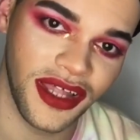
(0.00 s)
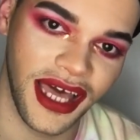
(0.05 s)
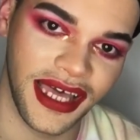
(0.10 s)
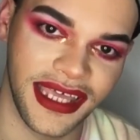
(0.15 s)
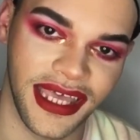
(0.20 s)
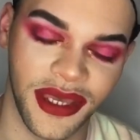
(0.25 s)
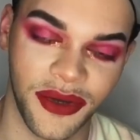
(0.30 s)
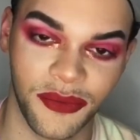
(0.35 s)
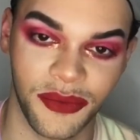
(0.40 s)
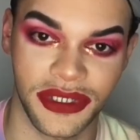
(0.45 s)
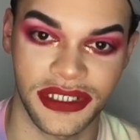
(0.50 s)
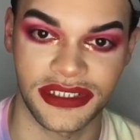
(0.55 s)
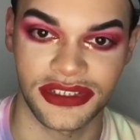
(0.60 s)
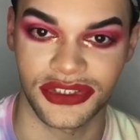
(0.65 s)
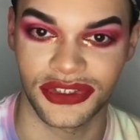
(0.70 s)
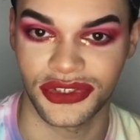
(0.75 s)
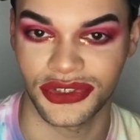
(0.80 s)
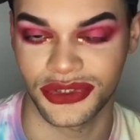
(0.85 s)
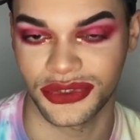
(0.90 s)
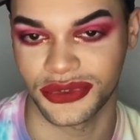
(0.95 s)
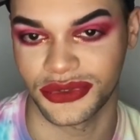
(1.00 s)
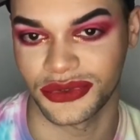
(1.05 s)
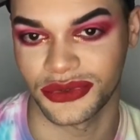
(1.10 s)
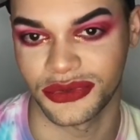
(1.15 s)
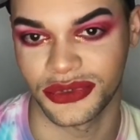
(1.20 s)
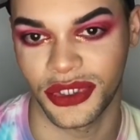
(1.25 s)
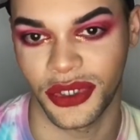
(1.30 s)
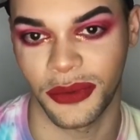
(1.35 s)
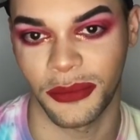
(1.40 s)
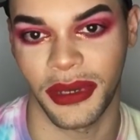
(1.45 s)
I can't wait to
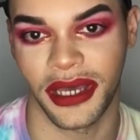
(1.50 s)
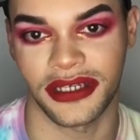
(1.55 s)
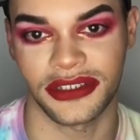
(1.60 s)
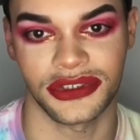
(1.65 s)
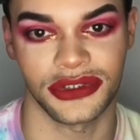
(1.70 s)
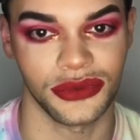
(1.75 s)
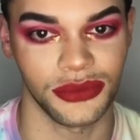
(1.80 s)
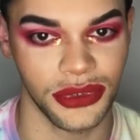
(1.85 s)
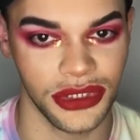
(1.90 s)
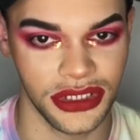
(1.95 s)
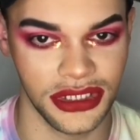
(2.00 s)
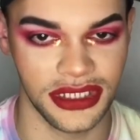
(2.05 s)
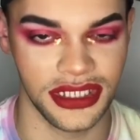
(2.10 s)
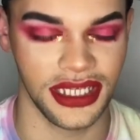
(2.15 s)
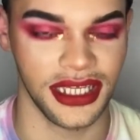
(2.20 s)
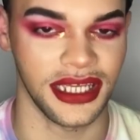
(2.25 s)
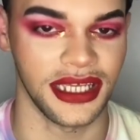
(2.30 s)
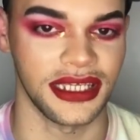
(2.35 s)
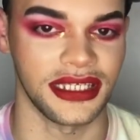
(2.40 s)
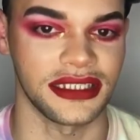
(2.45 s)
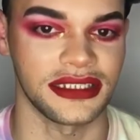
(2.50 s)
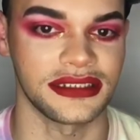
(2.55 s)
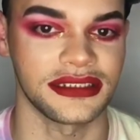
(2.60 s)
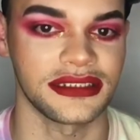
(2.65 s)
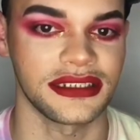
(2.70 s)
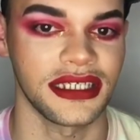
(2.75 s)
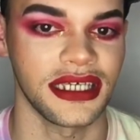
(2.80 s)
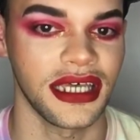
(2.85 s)
go back to work and